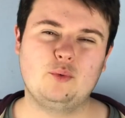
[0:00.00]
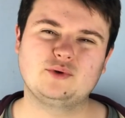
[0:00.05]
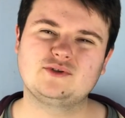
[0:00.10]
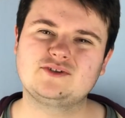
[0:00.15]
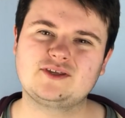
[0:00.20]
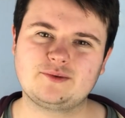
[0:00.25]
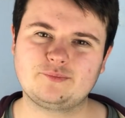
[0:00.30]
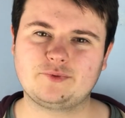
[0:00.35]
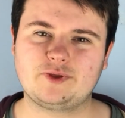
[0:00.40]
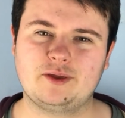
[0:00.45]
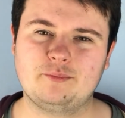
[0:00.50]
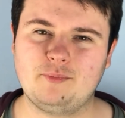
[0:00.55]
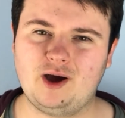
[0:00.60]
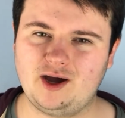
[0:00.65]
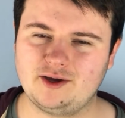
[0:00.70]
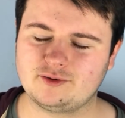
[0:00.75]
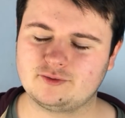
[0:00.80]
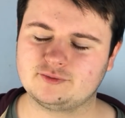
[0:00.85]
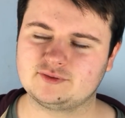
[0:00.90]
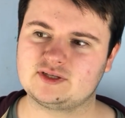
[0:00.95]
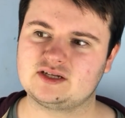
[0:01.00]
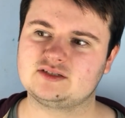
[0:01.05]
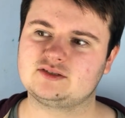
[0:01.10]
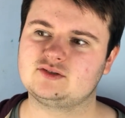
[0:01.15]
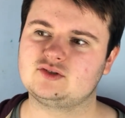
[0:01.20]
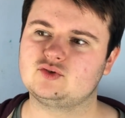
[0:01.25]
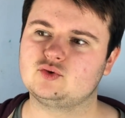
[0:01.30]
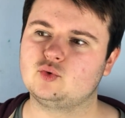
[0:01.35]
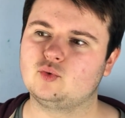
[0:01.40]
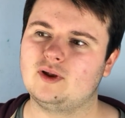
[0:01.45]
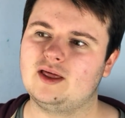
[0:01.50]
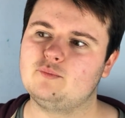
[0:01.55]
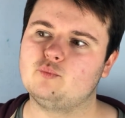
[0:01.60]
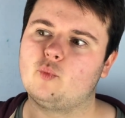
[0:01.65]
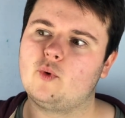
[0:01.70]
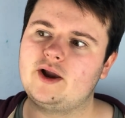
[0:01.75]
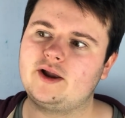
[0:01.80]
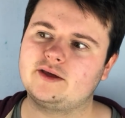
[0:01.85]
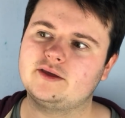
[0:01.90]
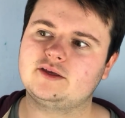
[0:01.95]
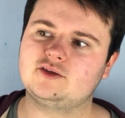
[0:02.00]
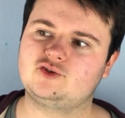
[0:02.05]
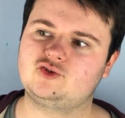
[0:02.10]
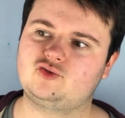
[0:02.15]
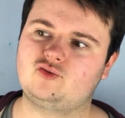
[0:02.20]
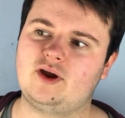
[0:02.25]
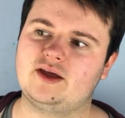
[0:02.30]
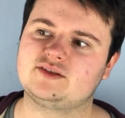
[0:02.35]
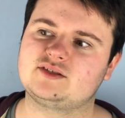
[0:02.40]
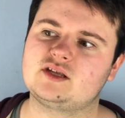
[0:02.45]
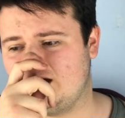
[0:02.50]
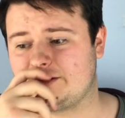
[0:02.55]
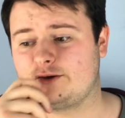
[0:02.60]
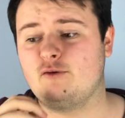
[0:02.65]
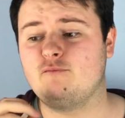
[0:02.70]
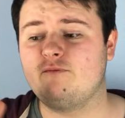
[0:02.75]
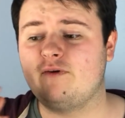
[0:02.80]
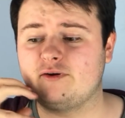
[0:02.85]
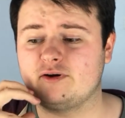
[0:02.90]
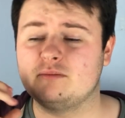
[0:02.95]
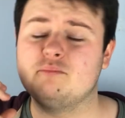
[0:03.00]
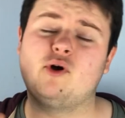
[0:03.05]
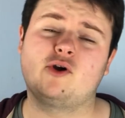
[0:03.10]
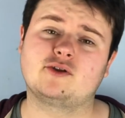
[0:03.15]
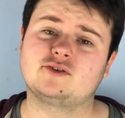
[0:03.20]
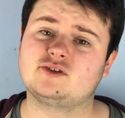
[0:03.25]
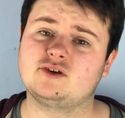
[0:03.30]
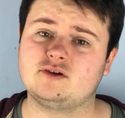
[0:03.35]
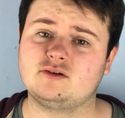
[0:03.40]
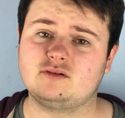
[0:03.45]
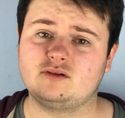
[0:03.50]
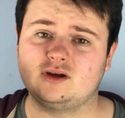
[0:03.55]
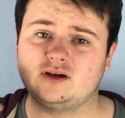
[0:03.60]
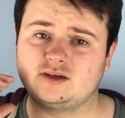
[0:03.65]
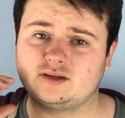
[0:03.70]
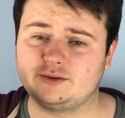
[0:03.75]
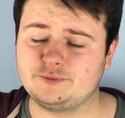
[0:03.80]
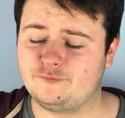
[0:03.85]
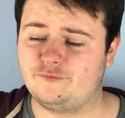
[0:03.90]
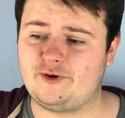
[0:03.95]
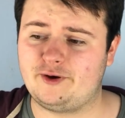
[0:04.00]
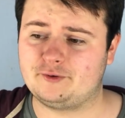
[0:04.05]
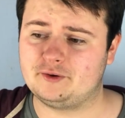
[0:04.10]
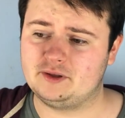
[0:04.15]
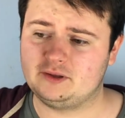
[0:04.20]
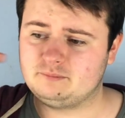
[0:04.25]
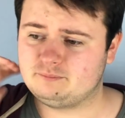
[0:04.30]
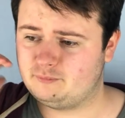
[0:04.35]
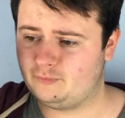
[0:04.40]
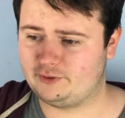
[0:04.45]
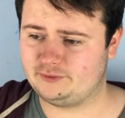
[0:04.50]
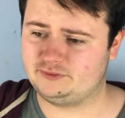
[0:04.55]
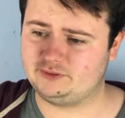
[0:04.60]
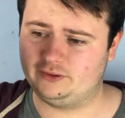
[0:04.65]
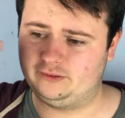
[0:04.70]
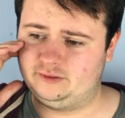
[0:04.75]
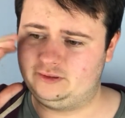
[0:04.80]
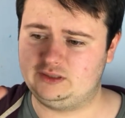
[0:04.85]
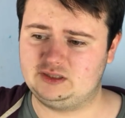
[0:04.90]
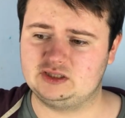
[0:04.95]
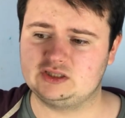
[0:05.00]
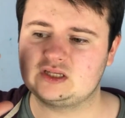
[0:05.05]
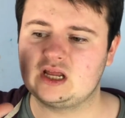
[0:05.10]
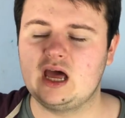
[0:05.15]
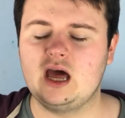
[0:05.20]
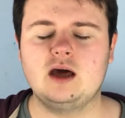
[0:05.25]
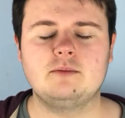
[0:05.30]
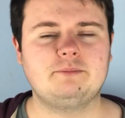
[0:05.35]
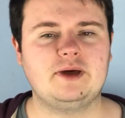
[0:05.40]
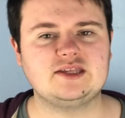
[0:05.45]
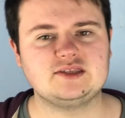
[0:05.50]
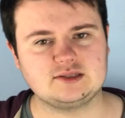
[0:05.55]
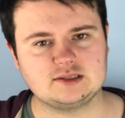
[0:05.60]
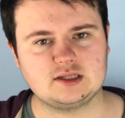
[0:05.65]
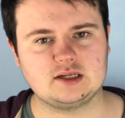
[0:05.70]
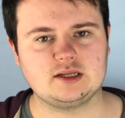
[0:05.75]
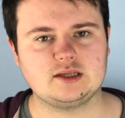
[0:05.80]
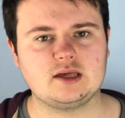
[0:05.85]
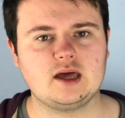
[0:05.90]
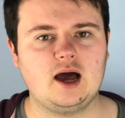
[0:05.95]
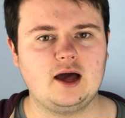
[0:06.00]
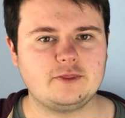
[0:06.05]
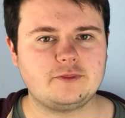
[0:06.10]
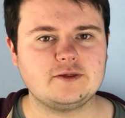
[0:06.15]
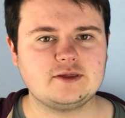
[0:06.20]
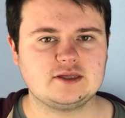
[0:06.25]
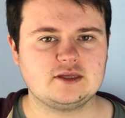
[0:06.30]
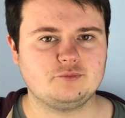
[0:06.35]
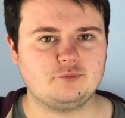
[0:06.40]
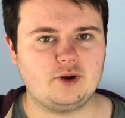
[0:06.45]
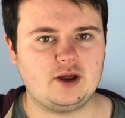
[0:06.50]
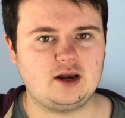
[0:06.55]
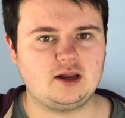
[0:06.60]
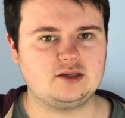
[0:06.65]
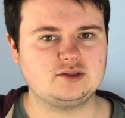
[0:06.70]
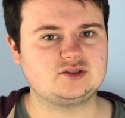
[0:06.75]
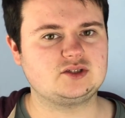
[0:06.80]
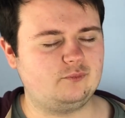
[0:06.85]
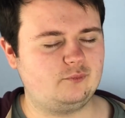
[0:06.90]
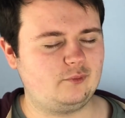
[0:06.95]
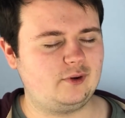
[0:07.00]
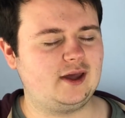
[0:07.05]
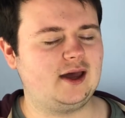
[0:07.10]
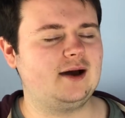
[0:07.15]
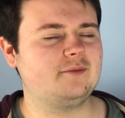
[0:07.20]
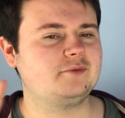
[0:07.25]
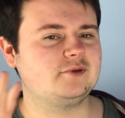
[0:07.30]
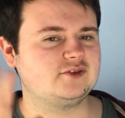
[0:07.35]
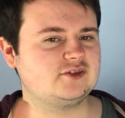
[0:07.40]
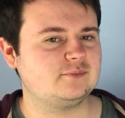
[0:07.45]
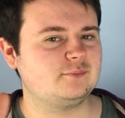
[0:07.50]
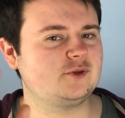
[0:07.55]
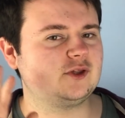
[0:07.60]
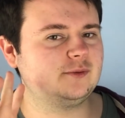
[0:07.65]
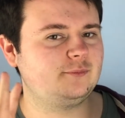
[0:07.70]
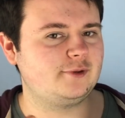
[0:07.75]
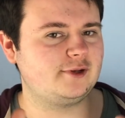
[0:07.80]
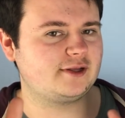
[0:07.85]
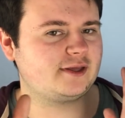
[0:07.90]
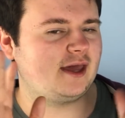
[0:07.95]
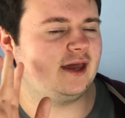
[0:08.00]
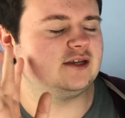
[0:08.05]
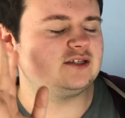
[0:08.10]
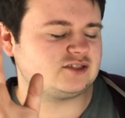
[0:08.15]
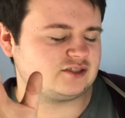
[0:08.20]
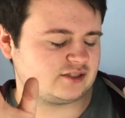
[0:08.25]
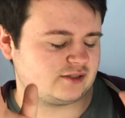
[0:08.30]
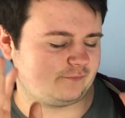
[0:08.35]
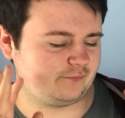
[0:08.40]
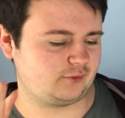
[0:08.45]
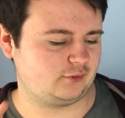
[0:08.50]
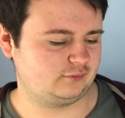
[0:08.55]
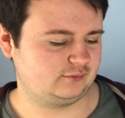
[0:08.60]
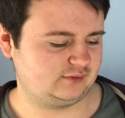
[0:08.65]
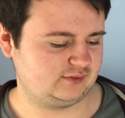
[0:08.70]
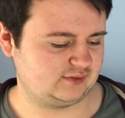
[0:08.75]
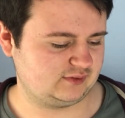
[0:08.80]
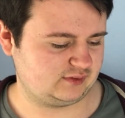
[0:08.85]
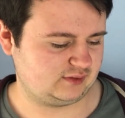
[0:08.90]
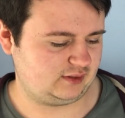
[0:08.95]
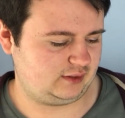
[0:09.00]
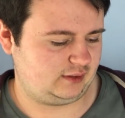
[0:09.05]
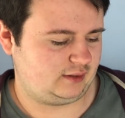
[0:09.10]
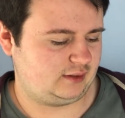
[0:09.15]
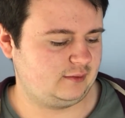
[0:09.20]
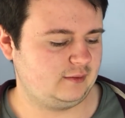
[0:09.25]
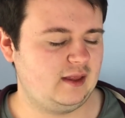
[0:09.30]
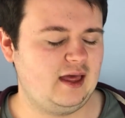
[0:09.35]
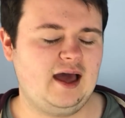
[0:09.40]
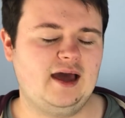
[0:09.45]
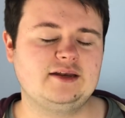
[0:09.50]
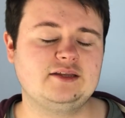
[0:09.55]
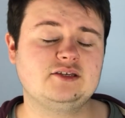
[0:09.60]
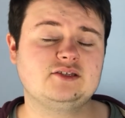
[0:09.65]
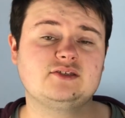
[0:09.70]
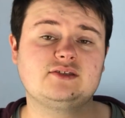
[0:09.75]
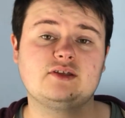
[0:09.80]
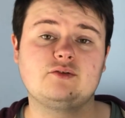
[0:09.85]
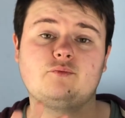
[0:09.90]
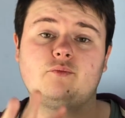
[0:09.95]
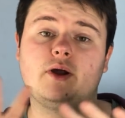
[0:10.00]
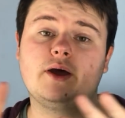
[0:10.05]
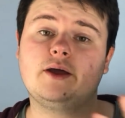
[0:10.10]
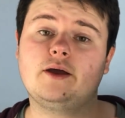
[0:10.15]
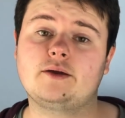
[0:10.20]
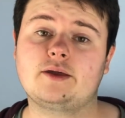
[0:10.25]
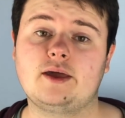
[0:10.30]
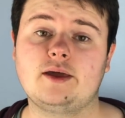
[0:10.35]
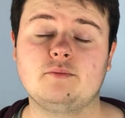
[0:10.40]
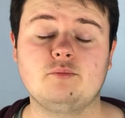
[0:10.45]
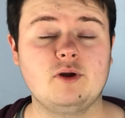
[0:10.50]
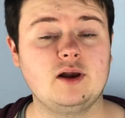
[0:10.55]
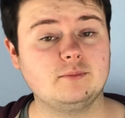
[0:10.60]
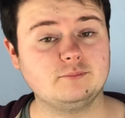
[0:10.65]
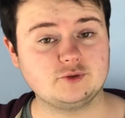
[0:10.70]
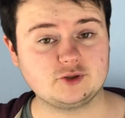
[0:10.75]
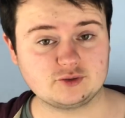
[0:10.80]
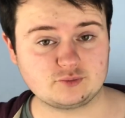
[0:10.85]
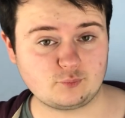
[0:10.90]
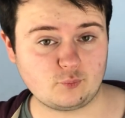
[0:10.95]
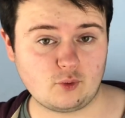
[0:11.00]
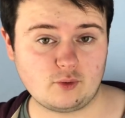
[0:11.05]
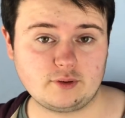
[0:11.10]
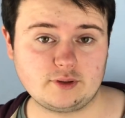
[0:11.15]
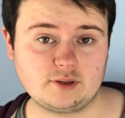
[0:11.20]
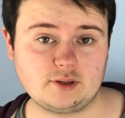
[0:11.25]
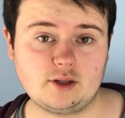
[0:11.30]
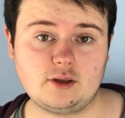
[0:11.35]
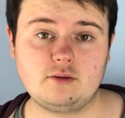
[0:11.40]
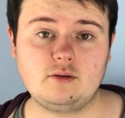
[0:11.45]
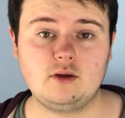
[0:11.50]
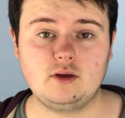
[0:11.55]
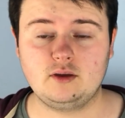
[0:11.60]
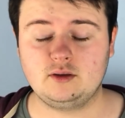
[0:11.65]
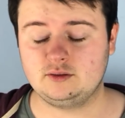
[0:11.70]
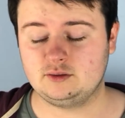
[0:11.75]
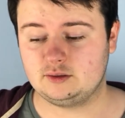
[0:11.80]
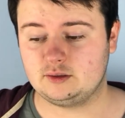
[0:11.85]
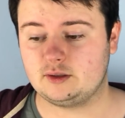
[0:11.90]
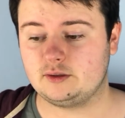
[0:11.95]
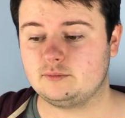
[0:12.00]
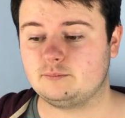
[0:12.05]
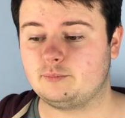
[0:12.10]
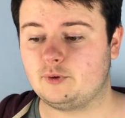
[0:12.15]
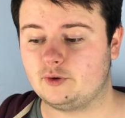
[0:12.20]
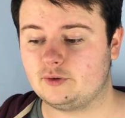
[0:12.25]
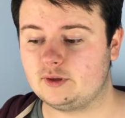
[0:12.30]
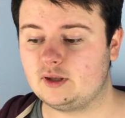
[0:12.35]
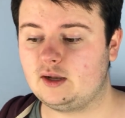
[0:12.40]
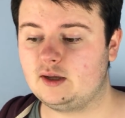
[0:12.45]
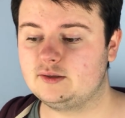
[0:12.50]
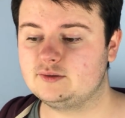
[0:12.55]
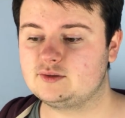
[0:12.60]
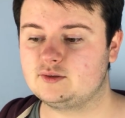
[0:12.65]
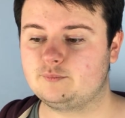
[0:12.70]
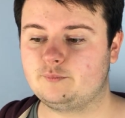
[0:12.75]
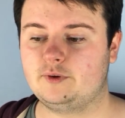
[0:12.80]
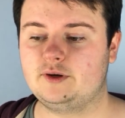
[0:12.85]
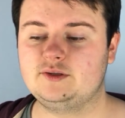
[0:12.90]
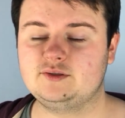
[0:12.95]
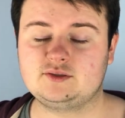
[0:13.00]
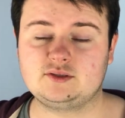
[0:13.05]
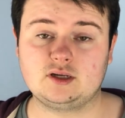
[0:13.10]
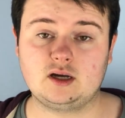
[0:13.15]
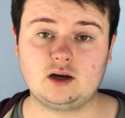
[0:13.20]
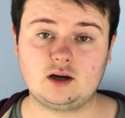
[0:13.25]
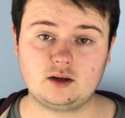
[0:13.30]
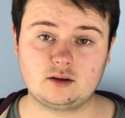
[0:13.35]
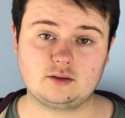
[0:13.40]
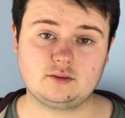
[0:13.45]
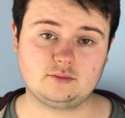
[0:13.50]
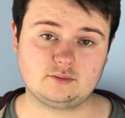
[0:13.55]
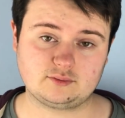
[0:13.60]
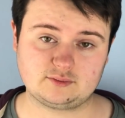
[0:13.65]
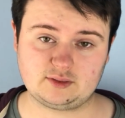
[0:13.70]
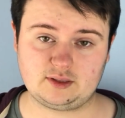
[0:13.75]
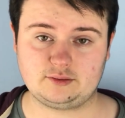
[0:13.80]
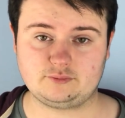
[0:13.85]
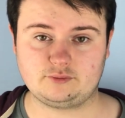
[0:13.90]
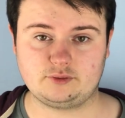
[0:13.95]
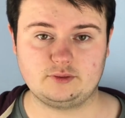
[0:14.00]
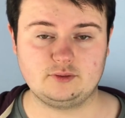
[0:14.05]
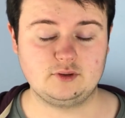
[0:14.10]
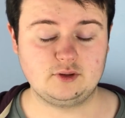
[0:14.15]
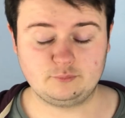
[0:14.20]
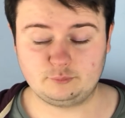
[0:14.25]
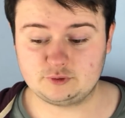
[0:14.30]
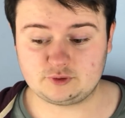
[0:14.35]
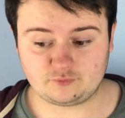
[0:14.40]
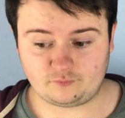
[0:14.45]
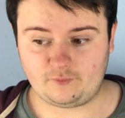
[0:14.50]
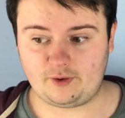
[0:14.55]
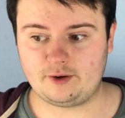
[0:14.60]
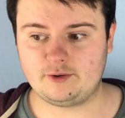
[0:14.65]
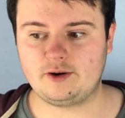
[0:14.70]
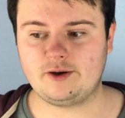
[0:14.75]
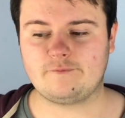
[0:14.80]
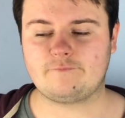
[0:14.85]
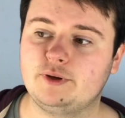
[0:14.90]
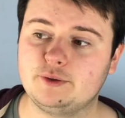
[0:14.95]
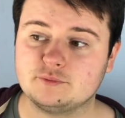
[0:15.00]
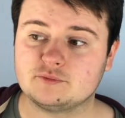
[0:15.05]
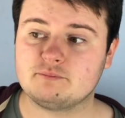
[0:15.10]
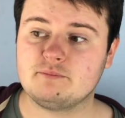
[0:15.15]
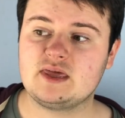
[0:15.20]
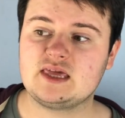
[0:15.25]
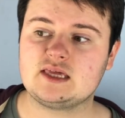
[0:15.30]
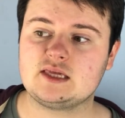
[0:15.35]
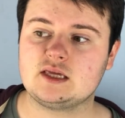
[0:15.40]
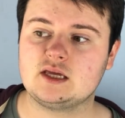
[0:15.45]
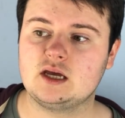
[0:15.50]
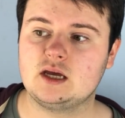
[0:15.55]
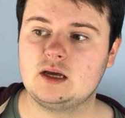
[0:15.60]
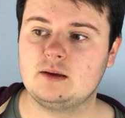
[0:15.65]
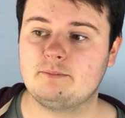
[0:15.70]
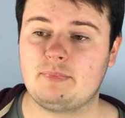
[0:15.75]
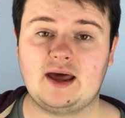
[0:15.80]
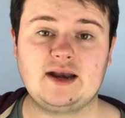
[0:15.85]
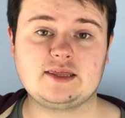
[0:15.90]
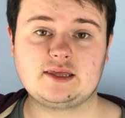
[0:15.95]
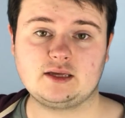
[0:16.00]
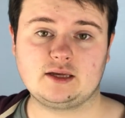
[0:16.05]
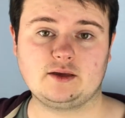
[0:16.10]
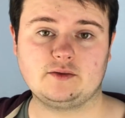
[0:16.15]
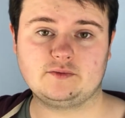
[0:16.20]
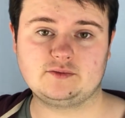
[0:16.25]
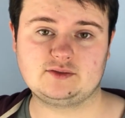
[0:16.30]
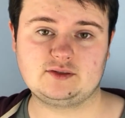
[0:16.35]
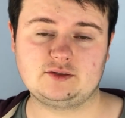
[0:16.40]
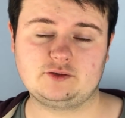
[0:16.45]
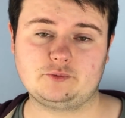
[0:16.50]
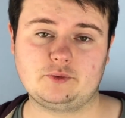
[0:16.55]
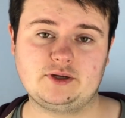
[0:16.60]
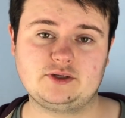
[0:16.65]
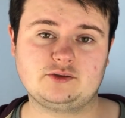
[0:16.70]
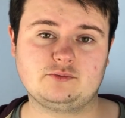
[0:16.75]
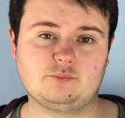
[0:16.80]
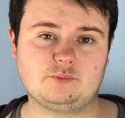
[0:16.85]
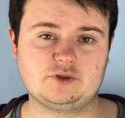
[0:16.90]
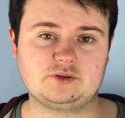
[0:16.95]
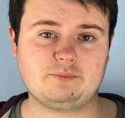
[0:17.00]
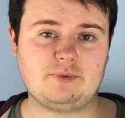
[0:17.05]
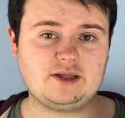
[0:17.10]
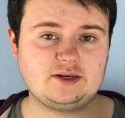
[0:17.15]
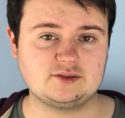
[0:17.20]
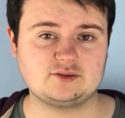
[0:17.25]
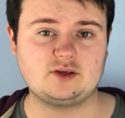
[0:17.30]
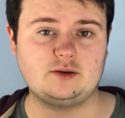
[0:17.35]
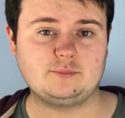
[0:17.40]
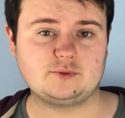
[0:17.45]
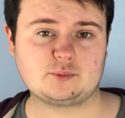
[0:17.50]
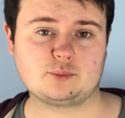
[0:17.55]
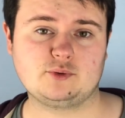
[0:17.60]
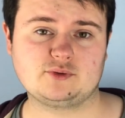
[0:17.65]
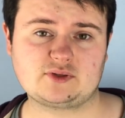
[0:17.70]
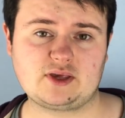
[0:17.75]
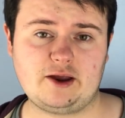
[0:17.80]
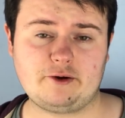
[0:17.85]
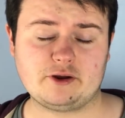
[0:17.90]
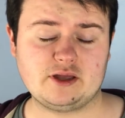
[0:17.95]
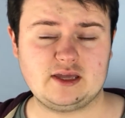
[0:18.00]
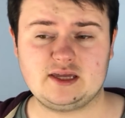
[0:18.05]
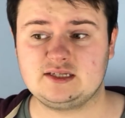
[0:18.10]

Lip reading: I wasn't giving him eye contact at all, and when I get stressed, I go very monotone, and just, basically, I think he realised, we're having some communication difficulties here, and he just said, right, okay, well, I'm just warning you, you know, put your lights on when it's dark, etc., which is fair enough, but it was me panicking at the situation, which made it so much more scary.